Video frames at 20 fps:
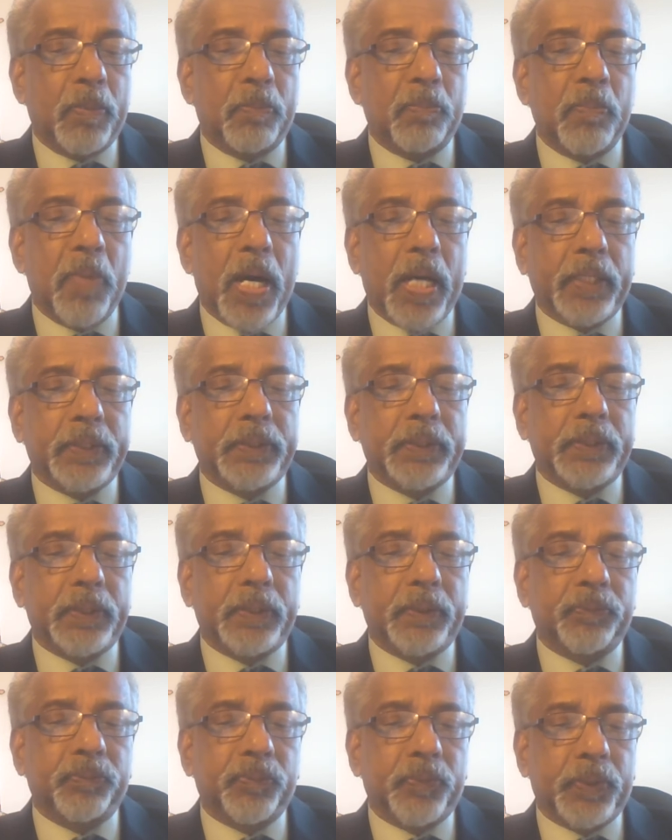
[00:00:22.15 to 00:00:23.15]
March
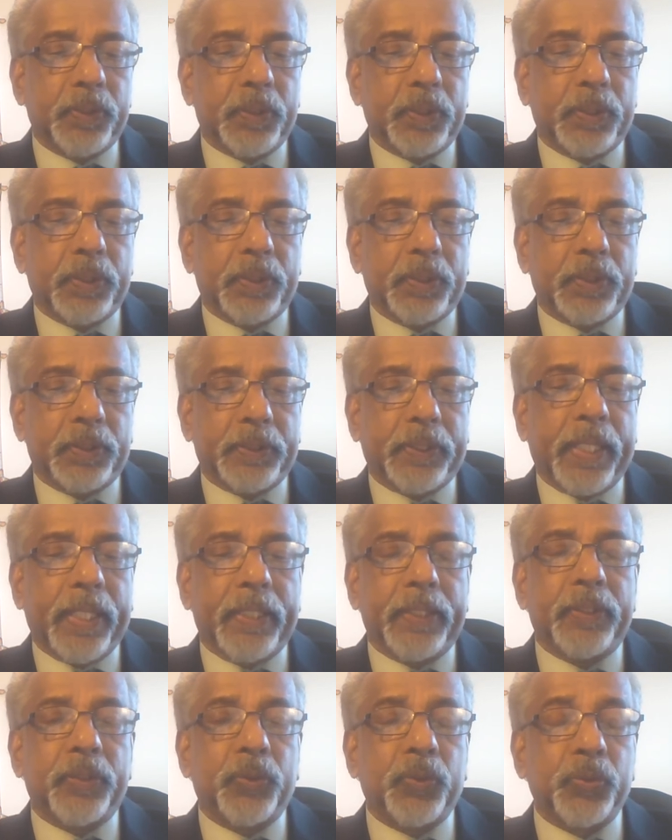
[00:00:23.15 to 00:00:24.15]

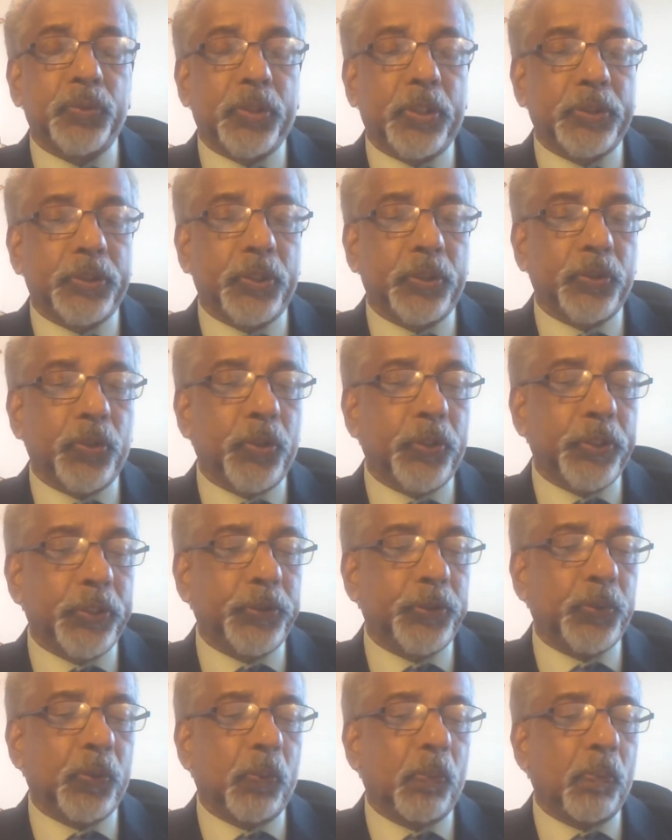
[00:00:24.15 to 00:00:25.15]
10, 2022.